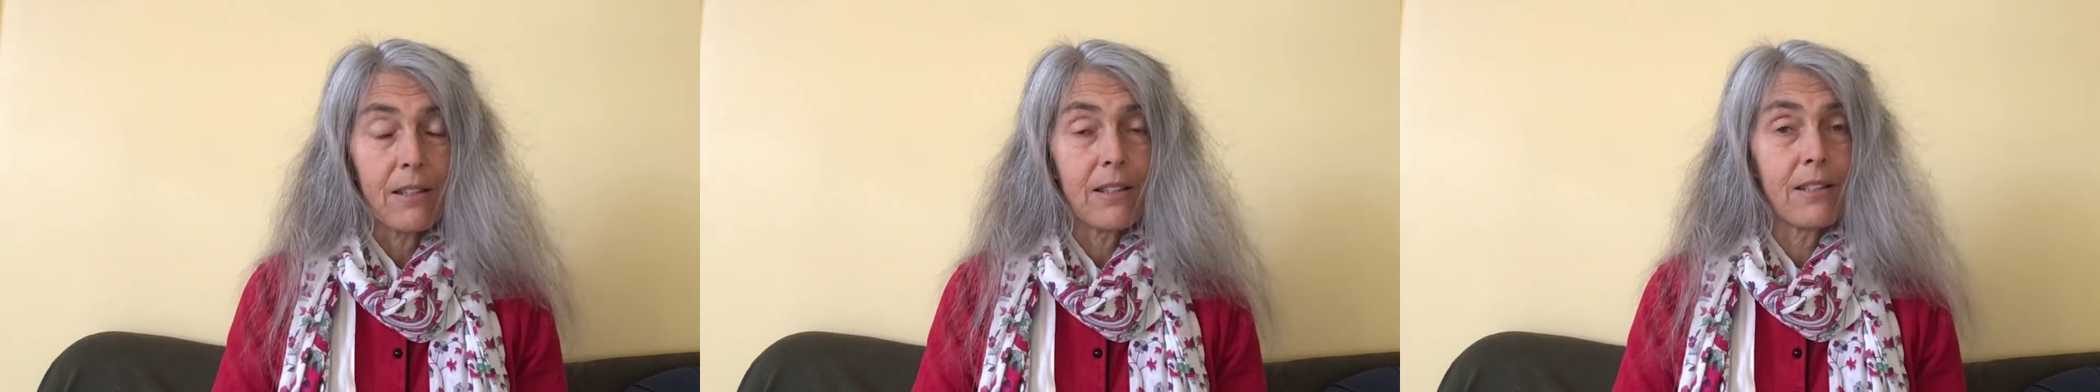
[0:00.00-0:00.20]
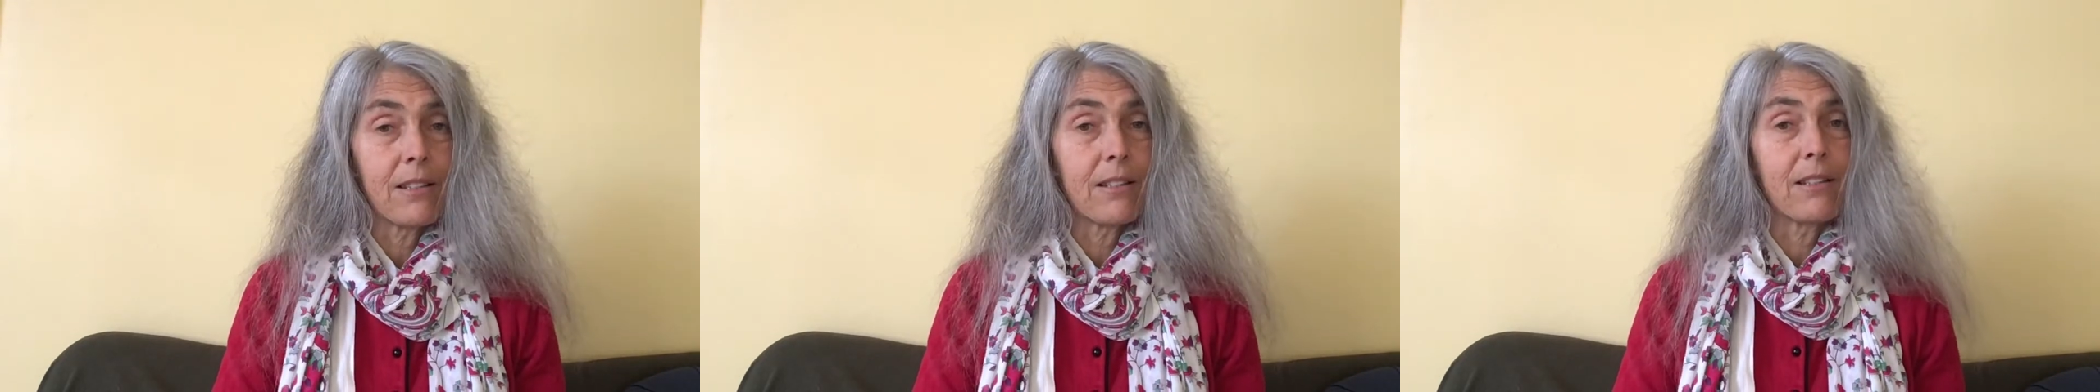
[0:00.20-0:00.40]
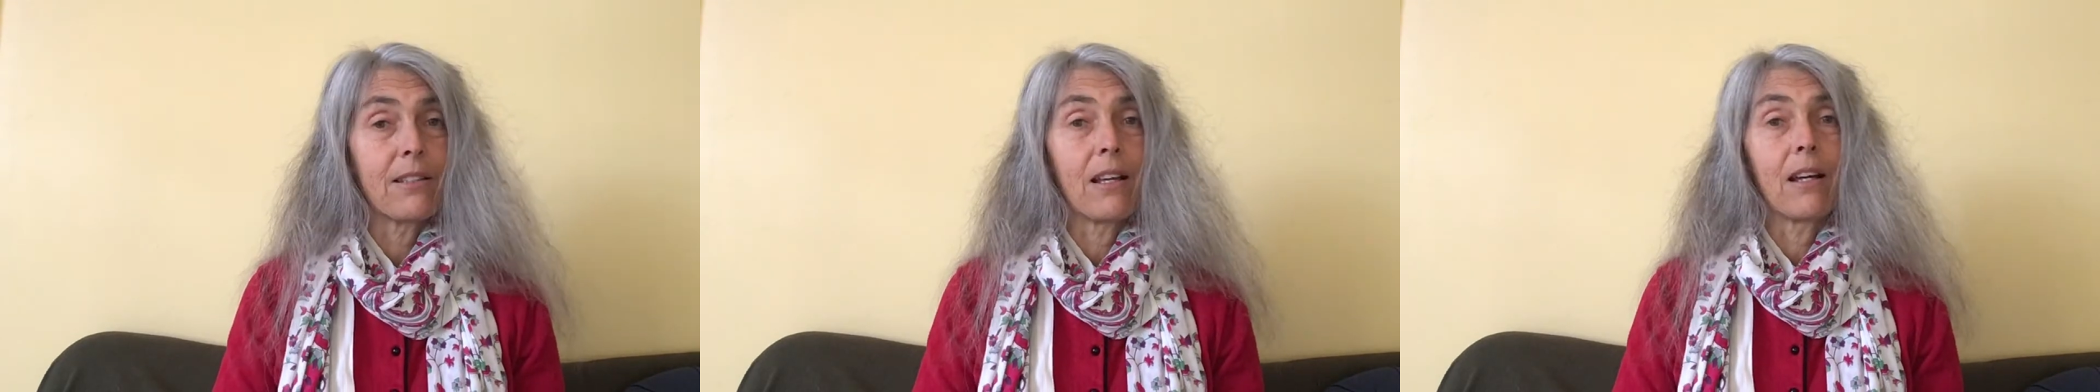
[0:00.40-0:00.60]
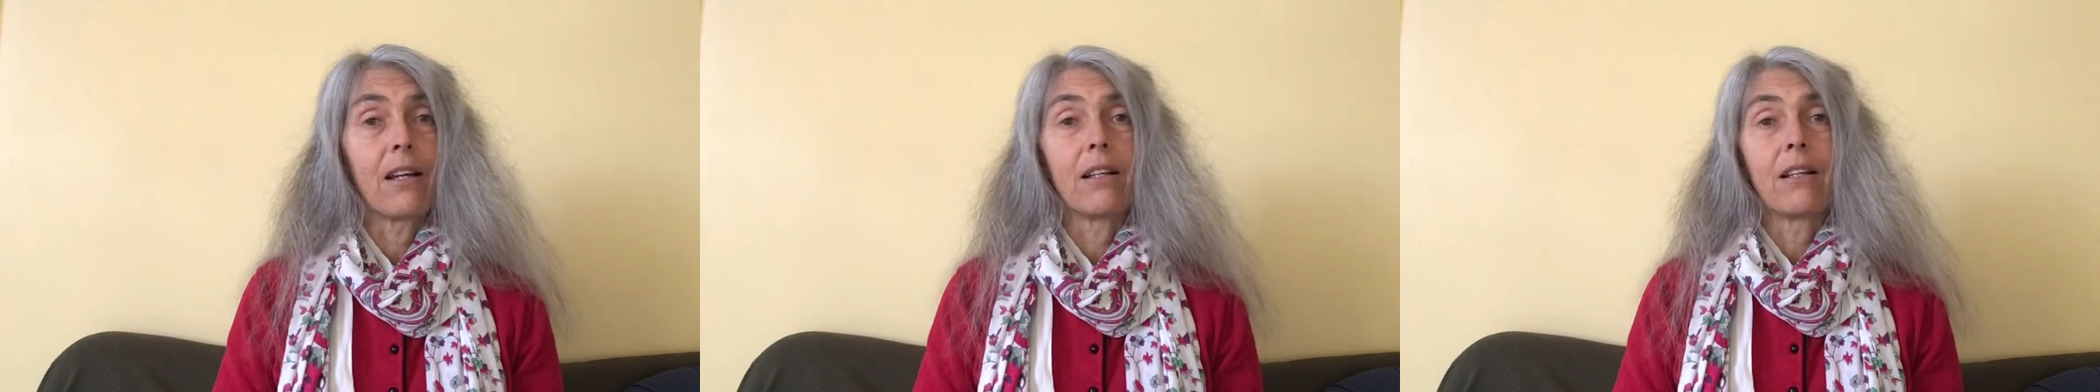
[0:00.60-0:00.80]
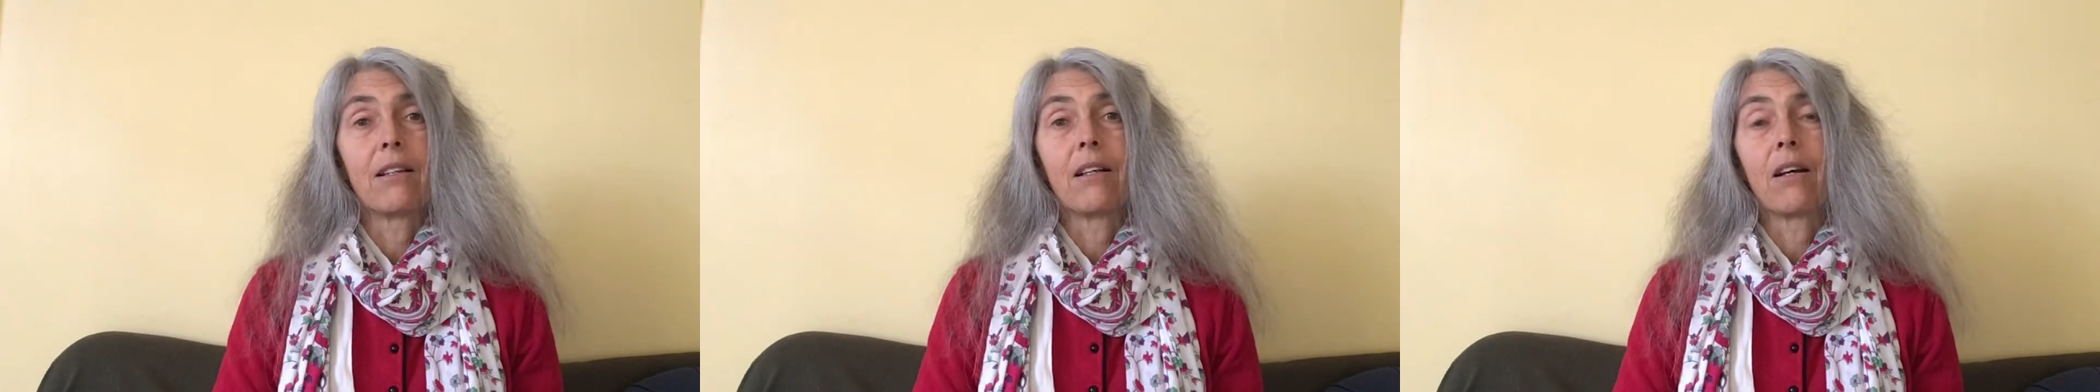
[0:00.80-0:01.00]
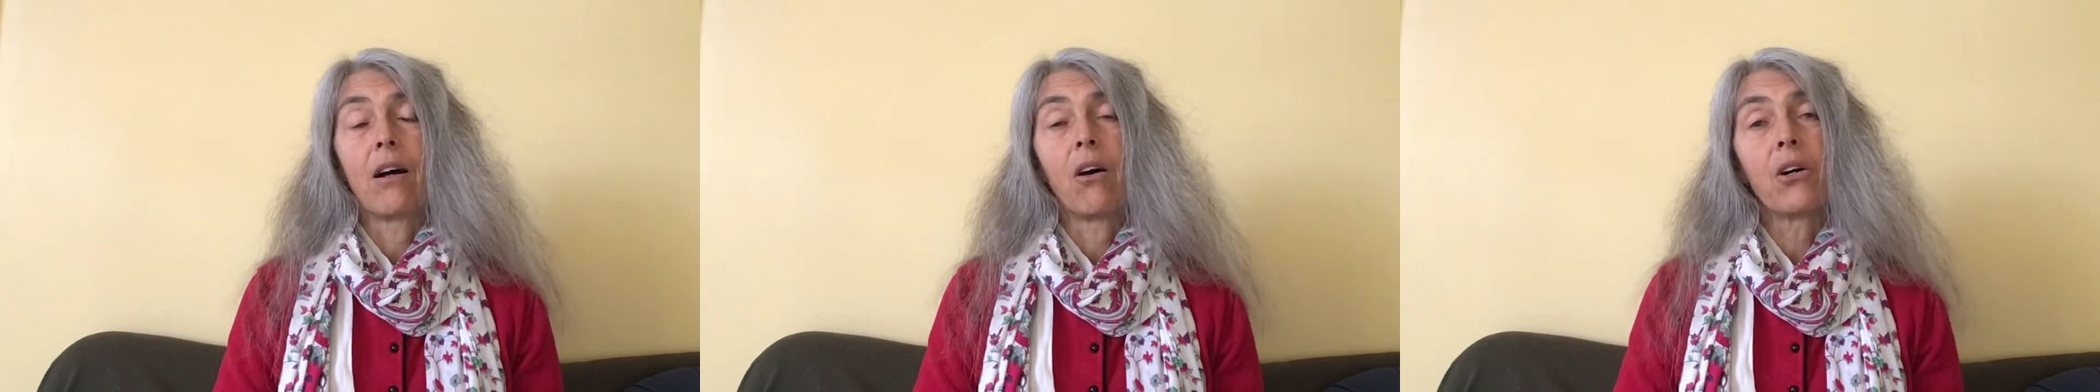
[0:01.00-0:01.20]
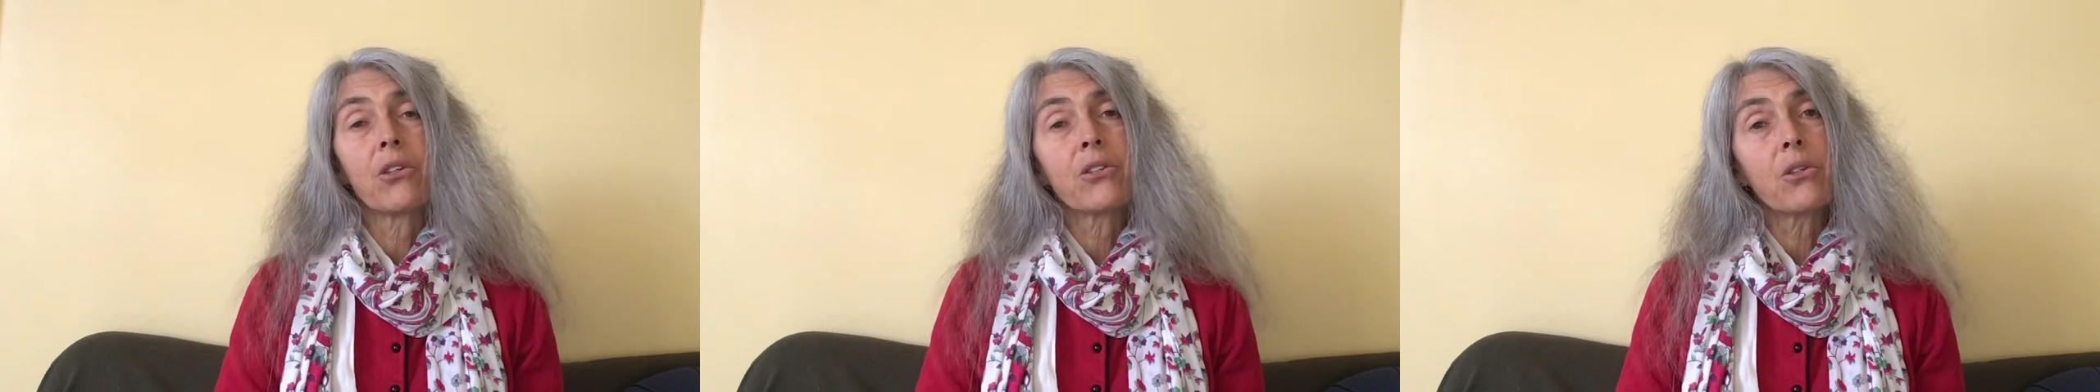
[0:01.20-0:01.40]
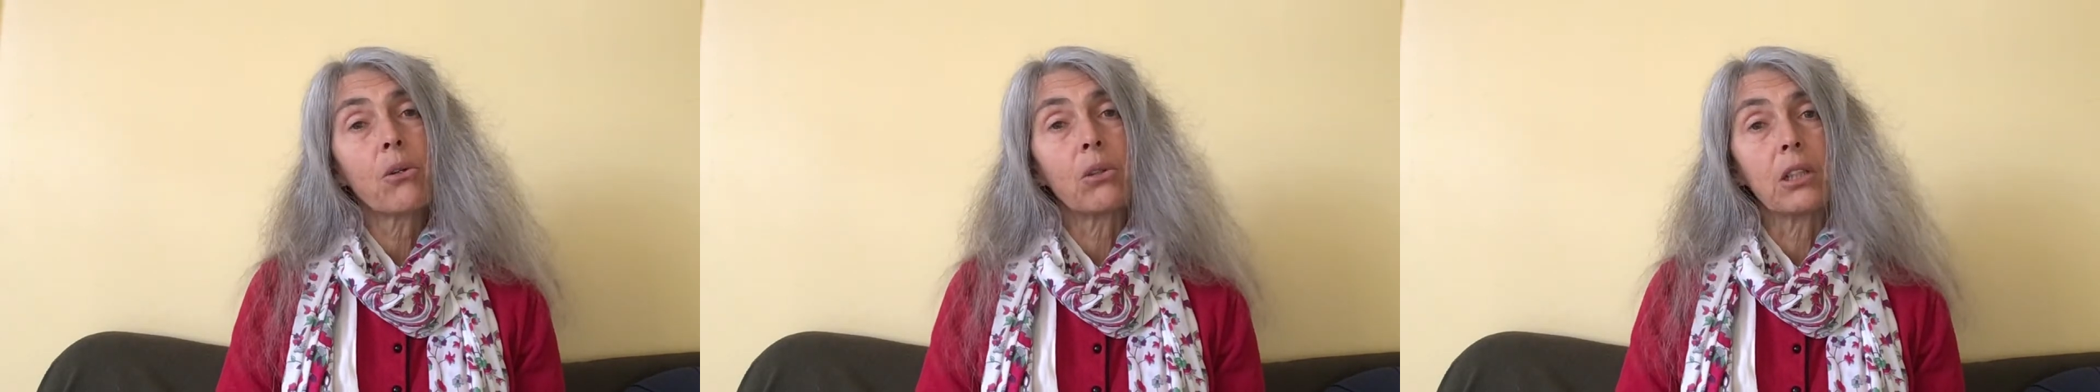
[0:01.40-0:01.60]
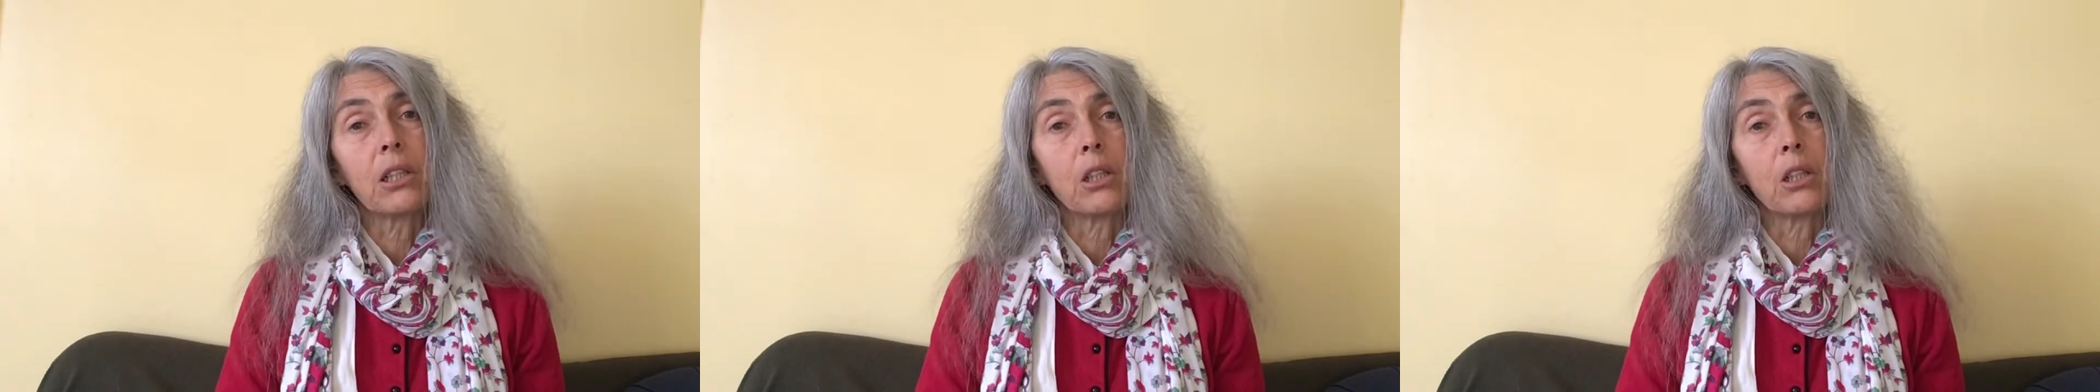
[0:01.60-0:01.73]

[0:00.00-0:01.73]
This is also a